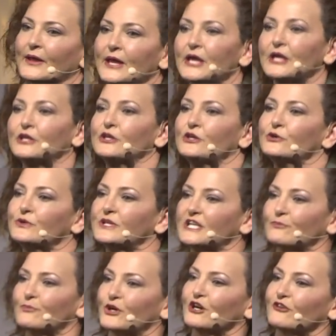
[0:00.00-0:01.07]
you need
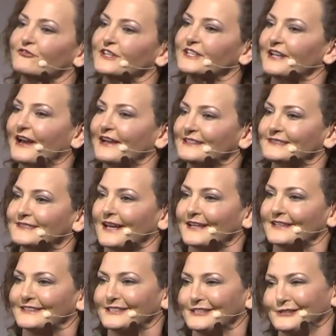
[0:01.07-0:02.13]
perfect
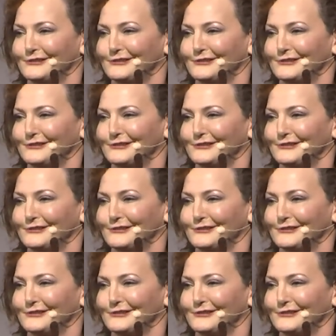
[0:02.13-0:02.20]
eyesight.